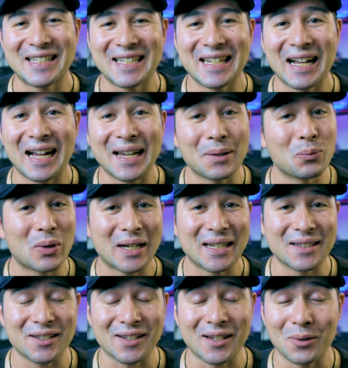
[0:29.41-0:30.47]
Ti and when
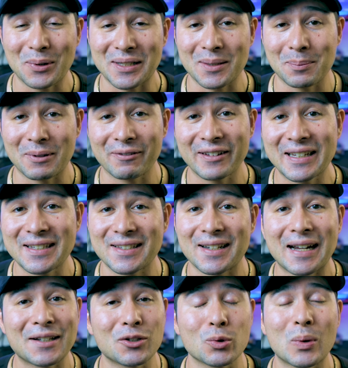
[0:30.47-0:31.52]
it's going to be released, and
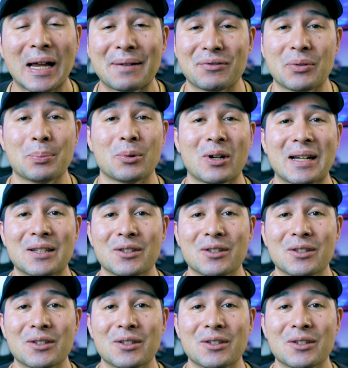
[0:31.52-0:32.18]
I do have some great